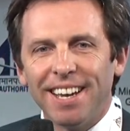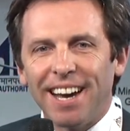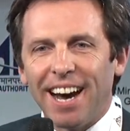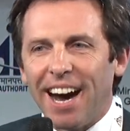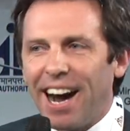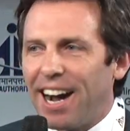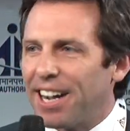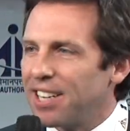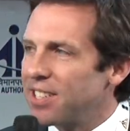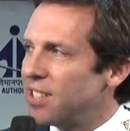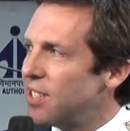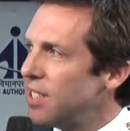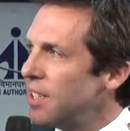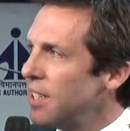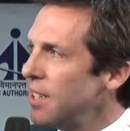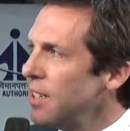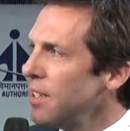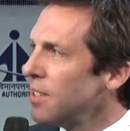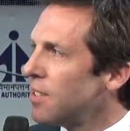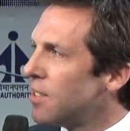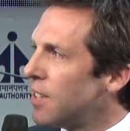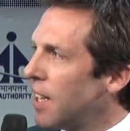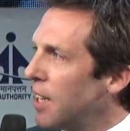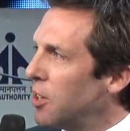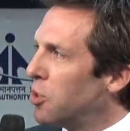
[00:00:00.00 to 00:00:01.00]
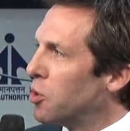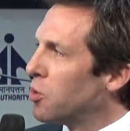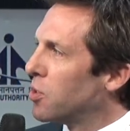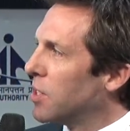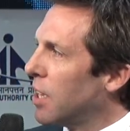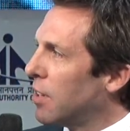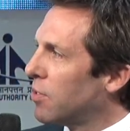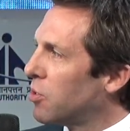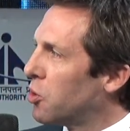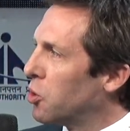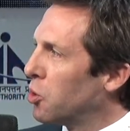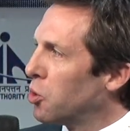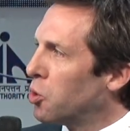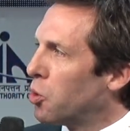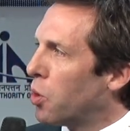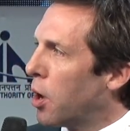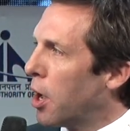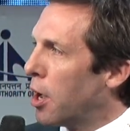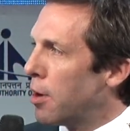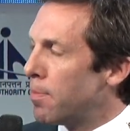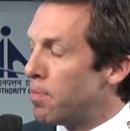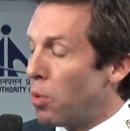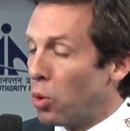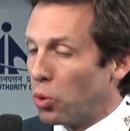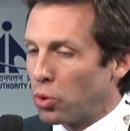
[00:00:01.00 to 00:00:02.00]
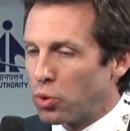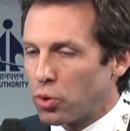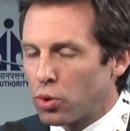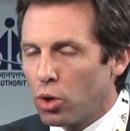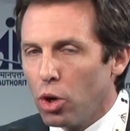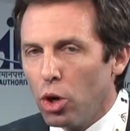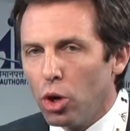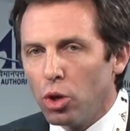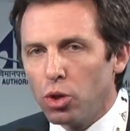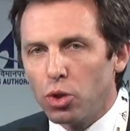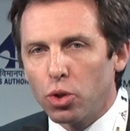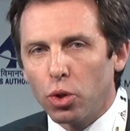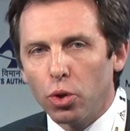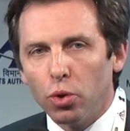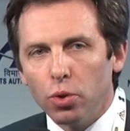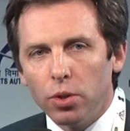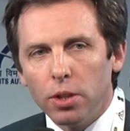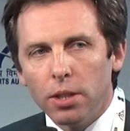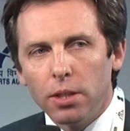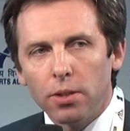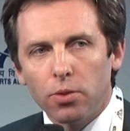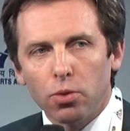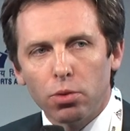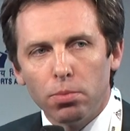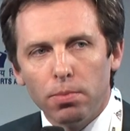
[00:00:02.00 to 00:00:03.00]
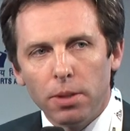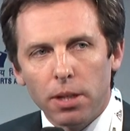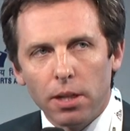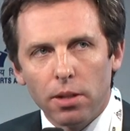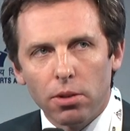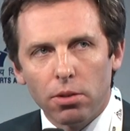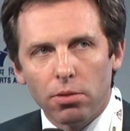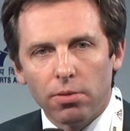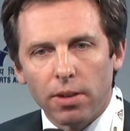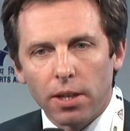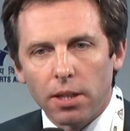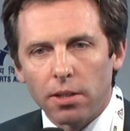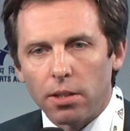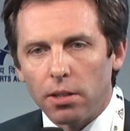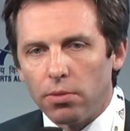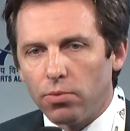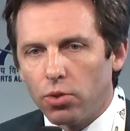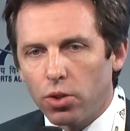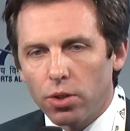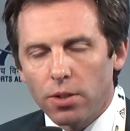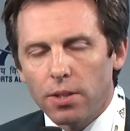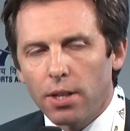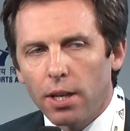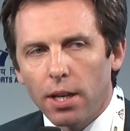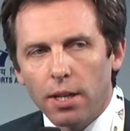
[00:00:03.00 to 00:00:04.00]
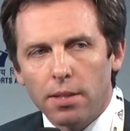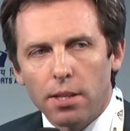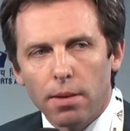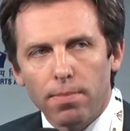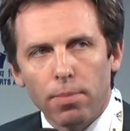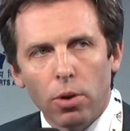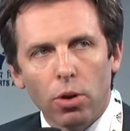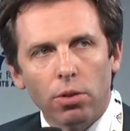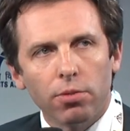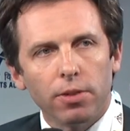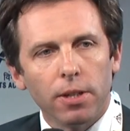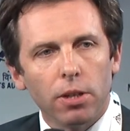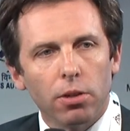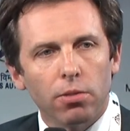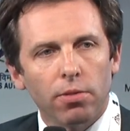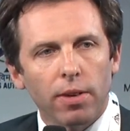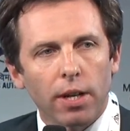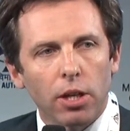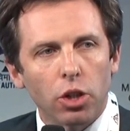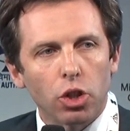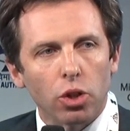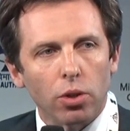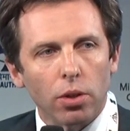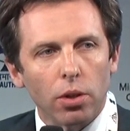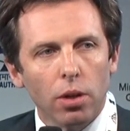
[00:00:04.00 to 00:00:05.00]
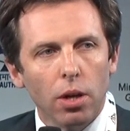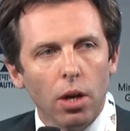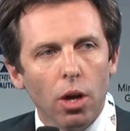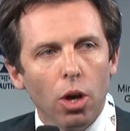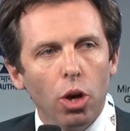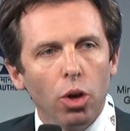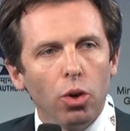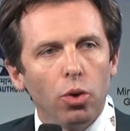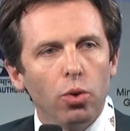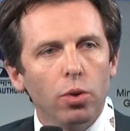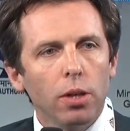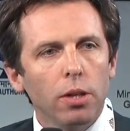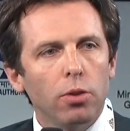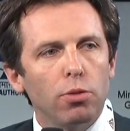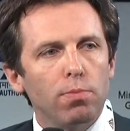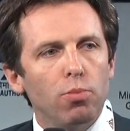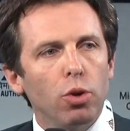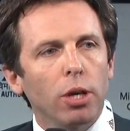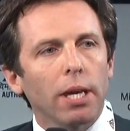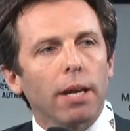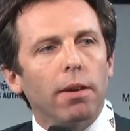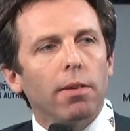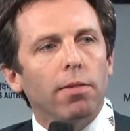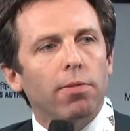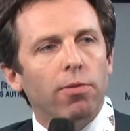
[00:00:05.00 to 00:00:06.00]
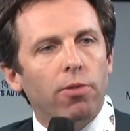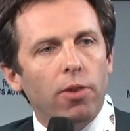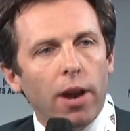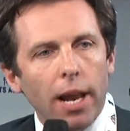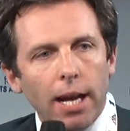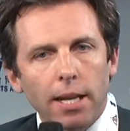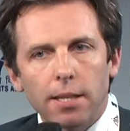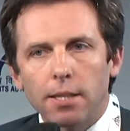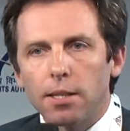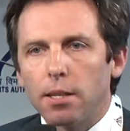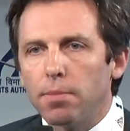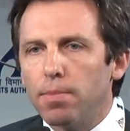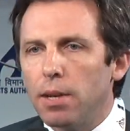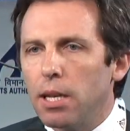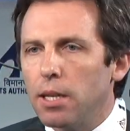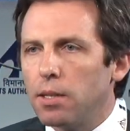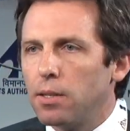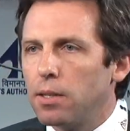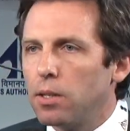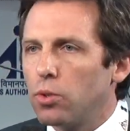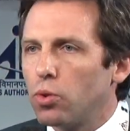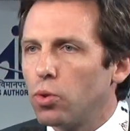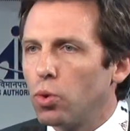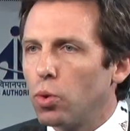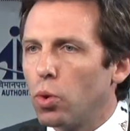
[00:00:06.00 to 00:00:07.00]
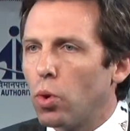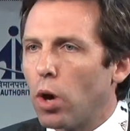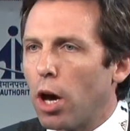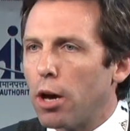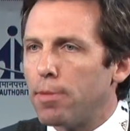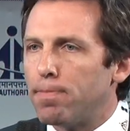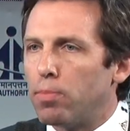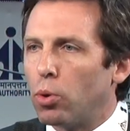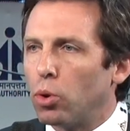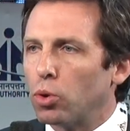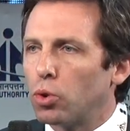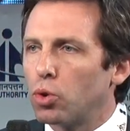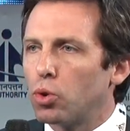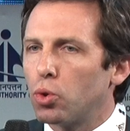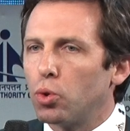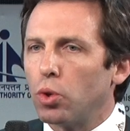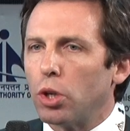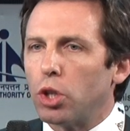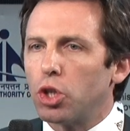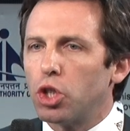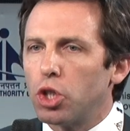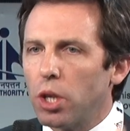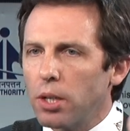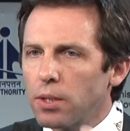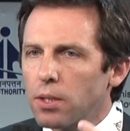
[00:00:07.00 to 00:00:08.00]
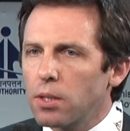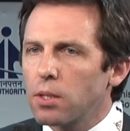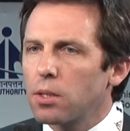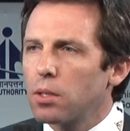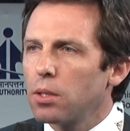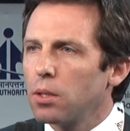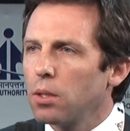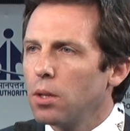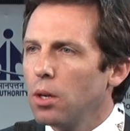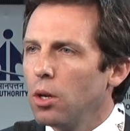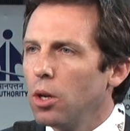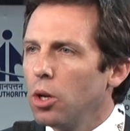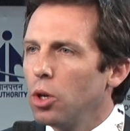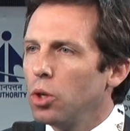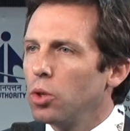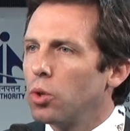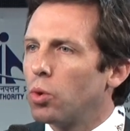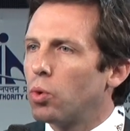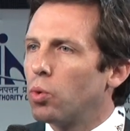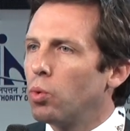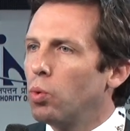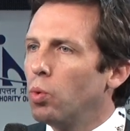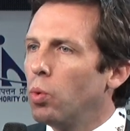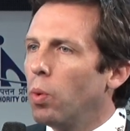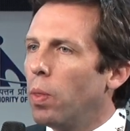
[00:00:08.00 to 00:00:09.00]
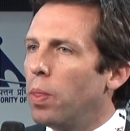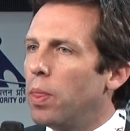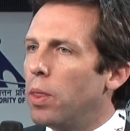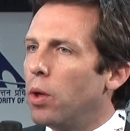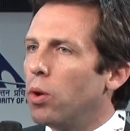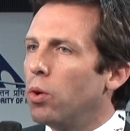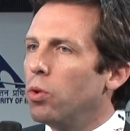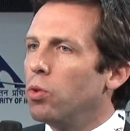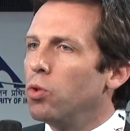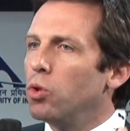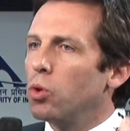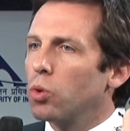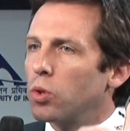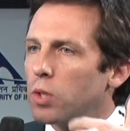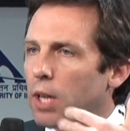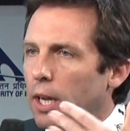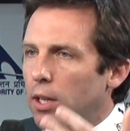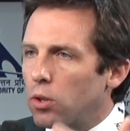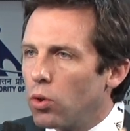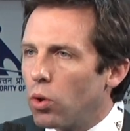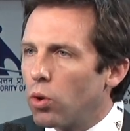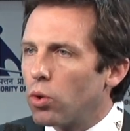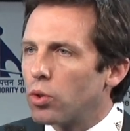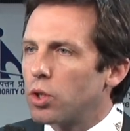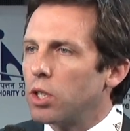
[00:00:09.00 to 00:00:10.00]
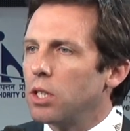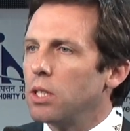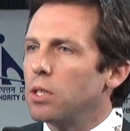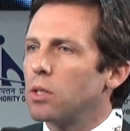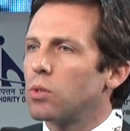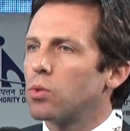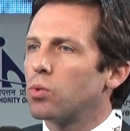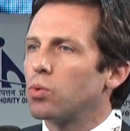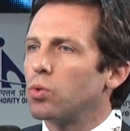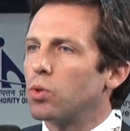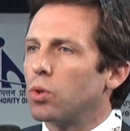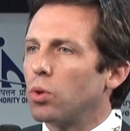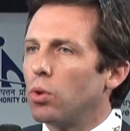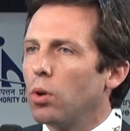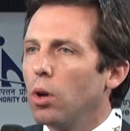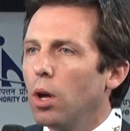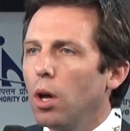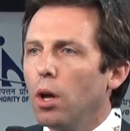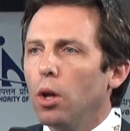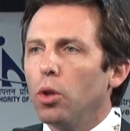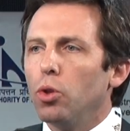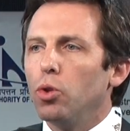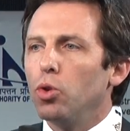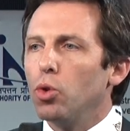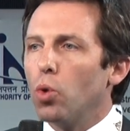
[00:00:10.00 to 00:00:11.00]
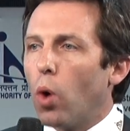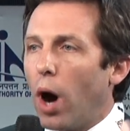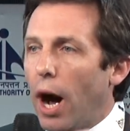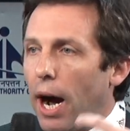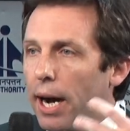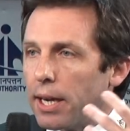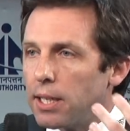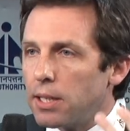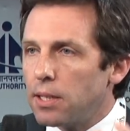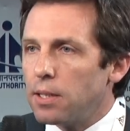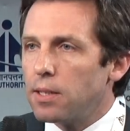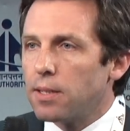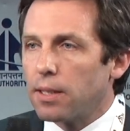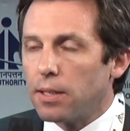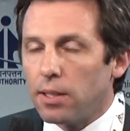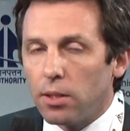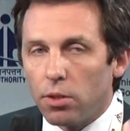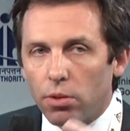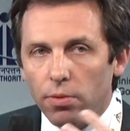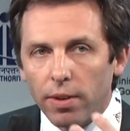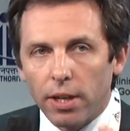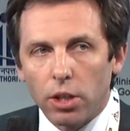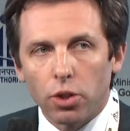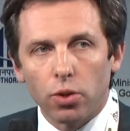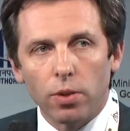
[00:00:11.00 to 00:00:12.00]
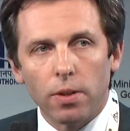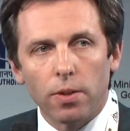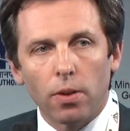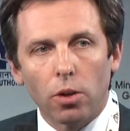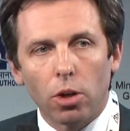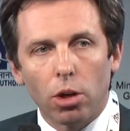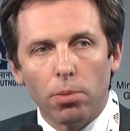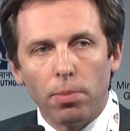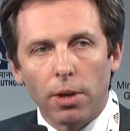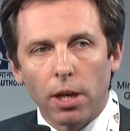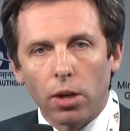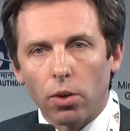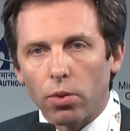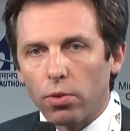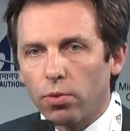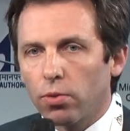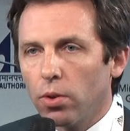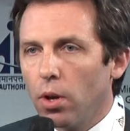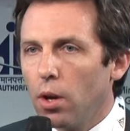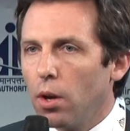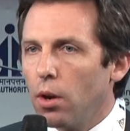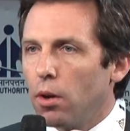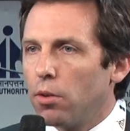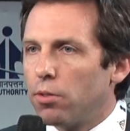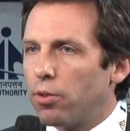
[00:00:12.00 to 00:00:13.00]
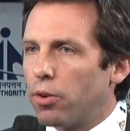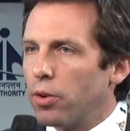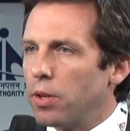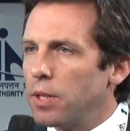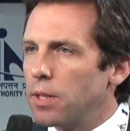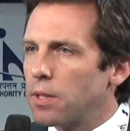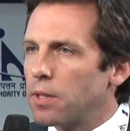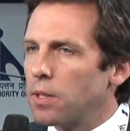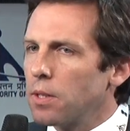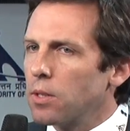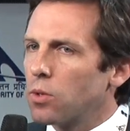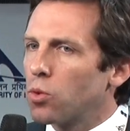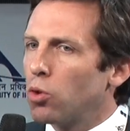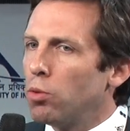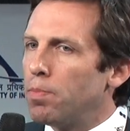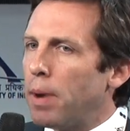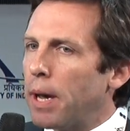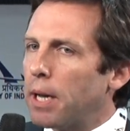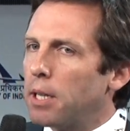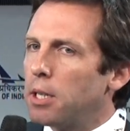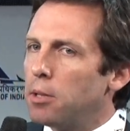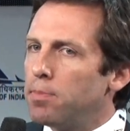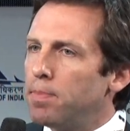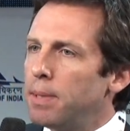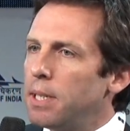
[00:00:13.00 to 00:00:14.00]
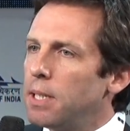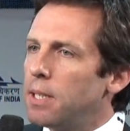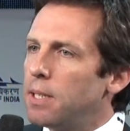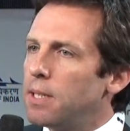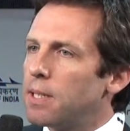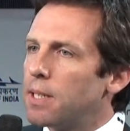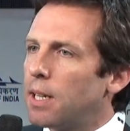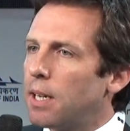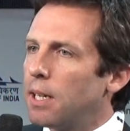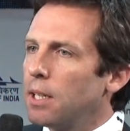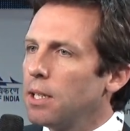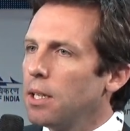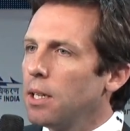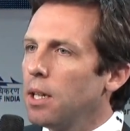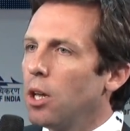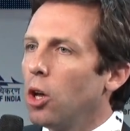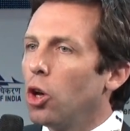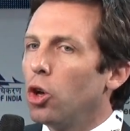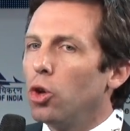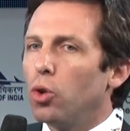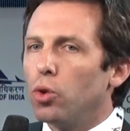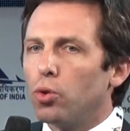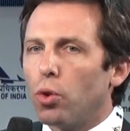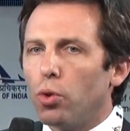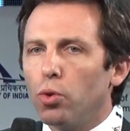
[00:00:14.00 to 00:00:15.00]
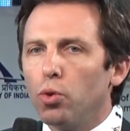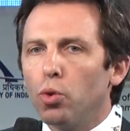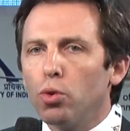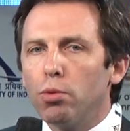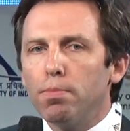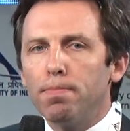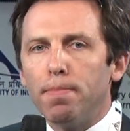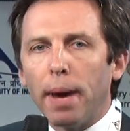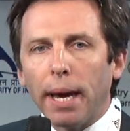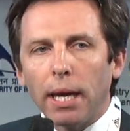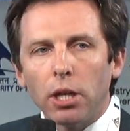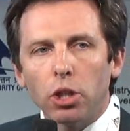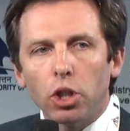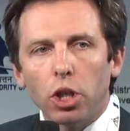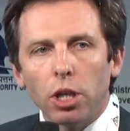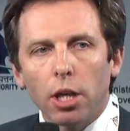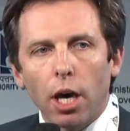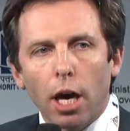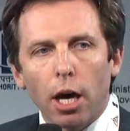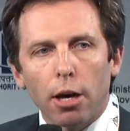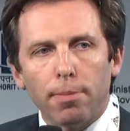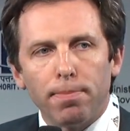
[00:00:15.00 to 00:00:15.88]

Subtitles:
ID 10 years after your airport. So you need to be innovative. Just an example of innovation. You need to bring flexibility to your airport to adjust to the new technologies, to the new ideas and innovation in the coming years. For instance, Group ADP designed the new Daxing